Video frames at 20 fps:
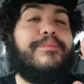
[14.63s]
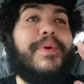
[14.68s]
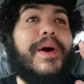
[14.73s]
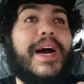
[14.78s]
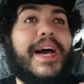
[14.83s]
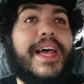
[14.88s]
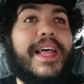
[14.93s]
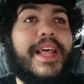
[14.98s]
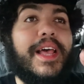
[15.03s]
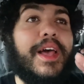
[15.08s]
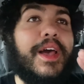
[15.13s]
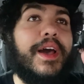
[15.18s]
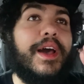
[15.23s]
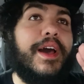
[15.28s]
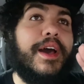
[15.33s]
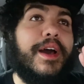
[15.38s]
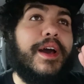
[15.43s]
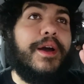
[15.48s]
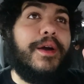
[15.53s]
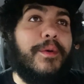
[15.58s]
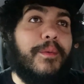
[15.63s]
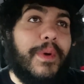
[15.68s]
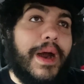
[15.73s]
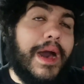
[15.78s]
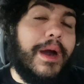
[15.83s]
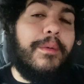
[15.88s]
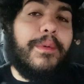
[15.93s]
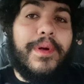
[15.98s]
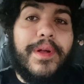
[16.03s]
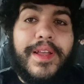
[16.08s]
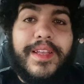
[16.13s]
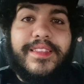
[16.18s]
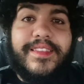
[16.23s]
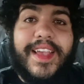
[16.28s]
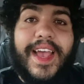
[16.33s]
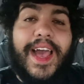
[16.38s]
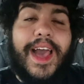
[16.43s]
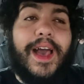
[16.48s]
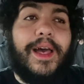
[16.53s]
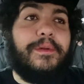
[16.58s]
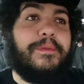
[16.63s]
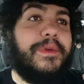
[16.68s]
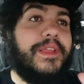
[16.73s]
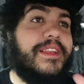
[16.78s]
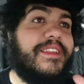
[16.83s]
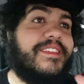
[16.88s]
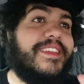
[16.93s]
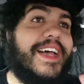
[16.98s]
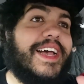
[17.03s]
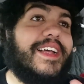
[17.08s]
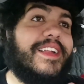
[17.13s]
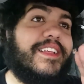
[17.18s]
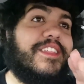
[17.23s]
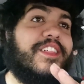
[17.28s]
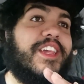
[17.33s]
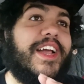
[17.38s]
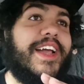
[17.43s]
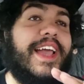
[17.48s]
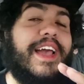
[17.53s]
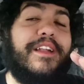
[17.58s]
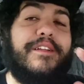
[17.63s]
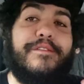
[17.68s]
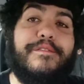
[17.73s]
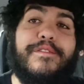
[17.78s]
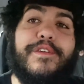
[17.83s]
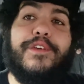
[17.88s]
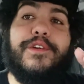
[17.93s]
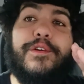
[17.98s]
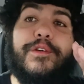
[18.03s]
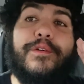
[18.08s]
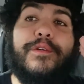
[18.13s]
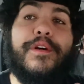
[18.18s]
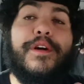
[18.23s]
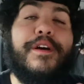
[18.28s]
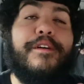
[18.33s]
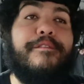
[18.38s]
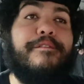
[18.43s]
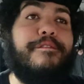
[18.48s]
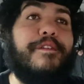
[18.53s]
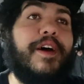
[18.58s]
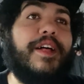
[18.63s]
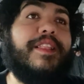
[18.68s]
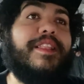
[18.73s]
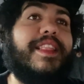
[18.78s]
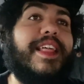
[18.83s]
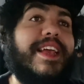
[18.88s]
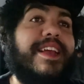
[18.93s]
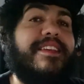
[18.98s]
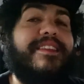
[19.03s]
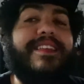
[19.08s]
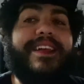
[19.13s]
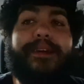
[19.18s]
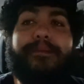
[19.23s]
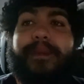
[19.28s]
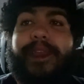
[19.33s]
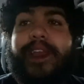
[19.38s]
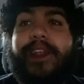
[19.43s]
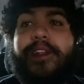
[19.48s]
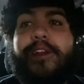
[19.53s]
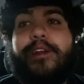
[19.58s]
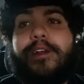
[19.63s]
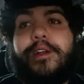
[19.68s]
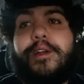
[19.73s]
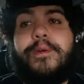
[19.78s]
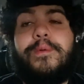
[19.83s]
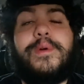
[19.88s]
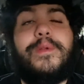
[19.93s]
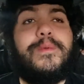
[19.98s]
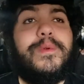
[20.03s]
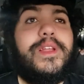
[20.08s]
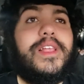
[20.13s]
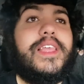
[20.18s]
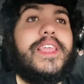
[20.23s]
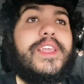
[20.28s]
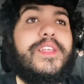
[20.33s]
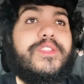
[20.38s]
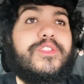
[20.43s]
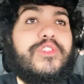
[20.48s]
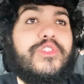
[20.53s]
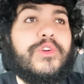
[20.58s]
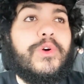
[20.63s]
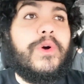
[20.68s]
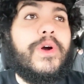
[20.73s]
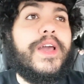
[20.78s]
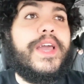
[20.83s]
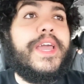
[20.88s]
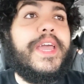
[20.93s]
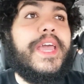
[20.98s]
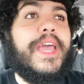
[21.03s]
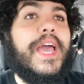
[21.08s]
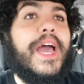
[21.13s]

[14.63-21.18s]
But while we're in town, we decided to check out a few fun things that me and her would really enjoy.